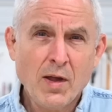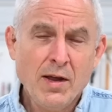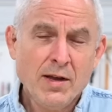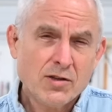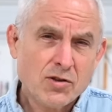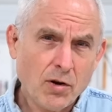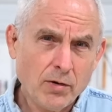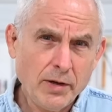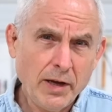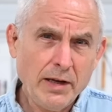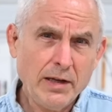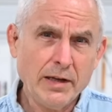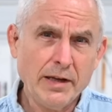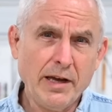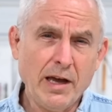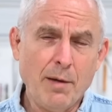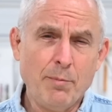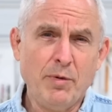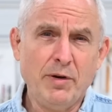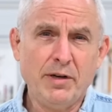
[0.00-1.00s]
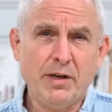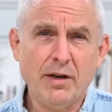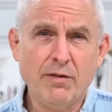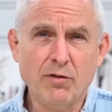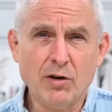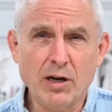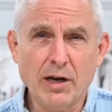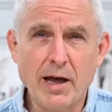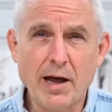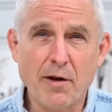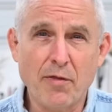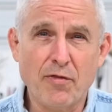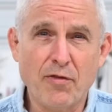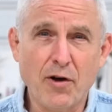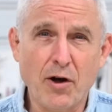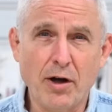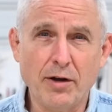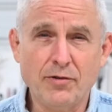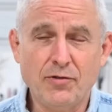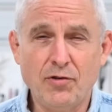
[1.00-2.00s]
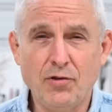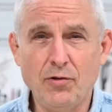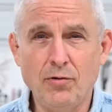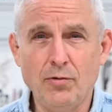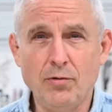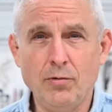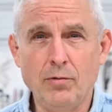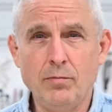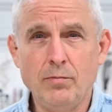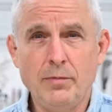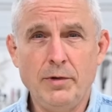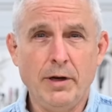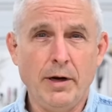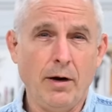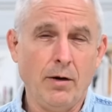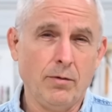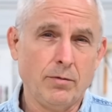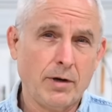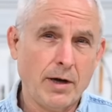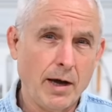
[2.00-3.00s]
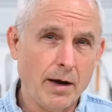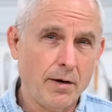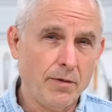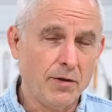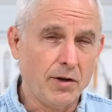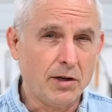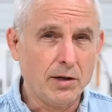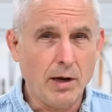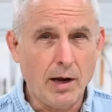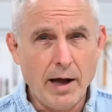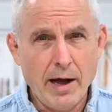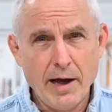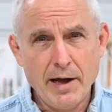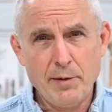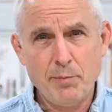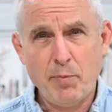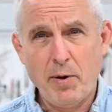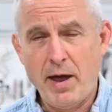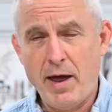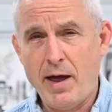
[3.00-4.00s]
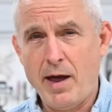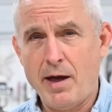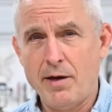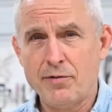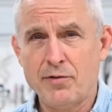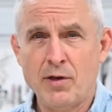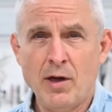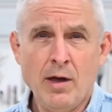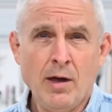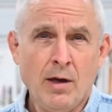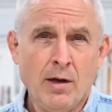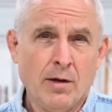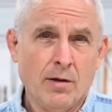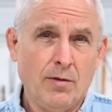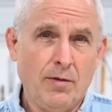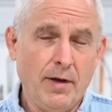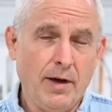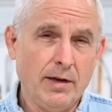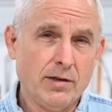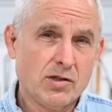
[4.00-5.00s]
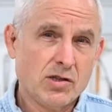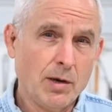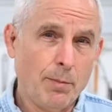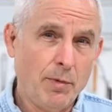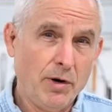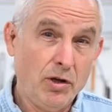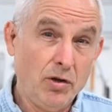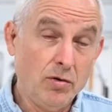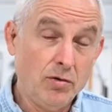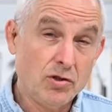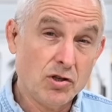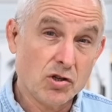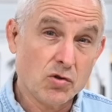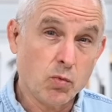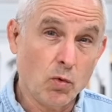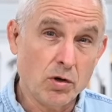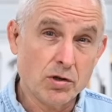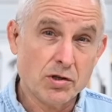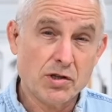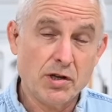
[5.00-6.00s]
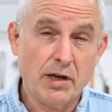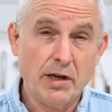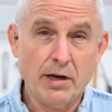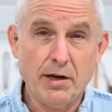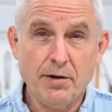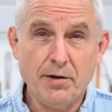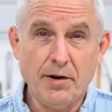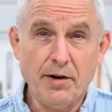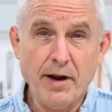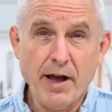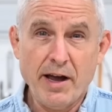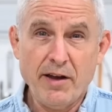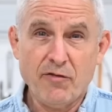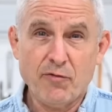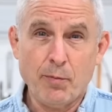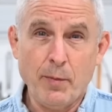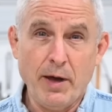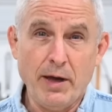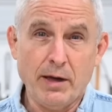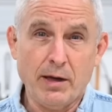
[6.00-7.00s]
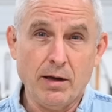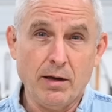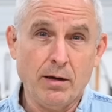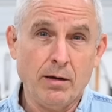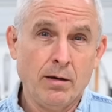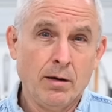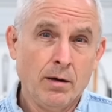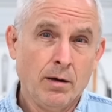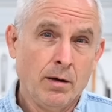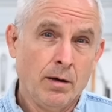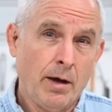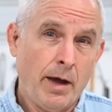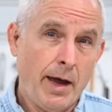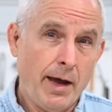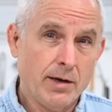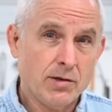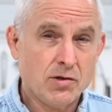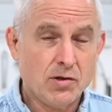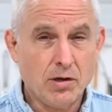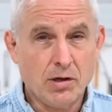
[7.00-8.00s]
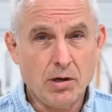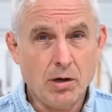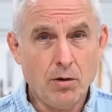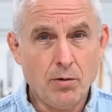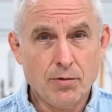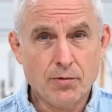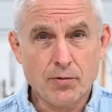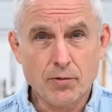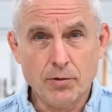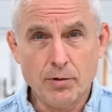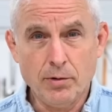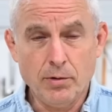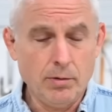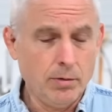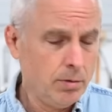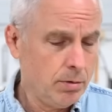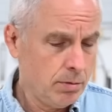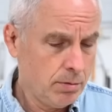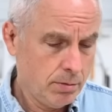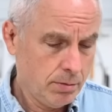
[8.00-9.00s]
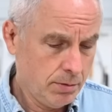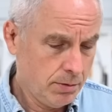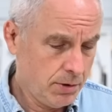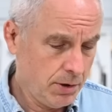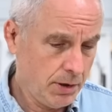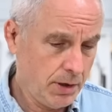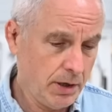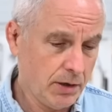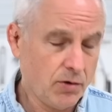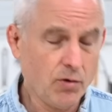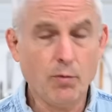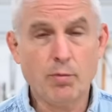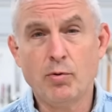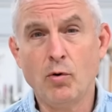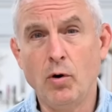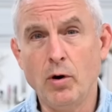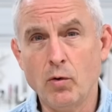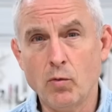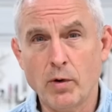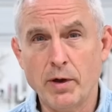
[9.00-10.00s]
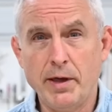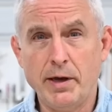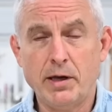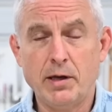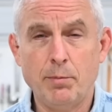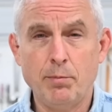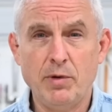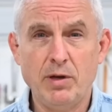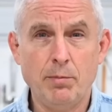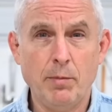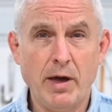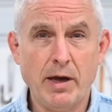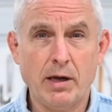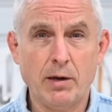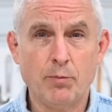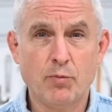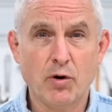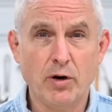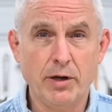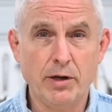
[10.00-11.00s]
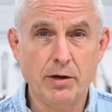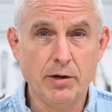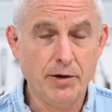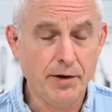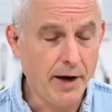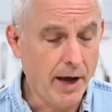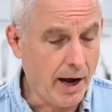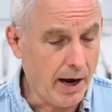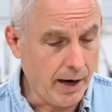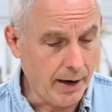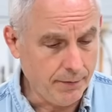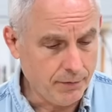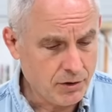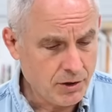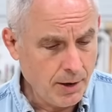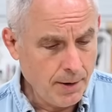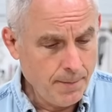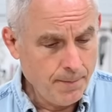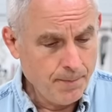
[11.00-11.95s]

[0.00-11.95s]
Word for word: So lately I've been giving a lot of thought to, you know, kind of the glide path that somebody who just wants to get into knife making has to go through to get to a point where they can be making pretty good knives.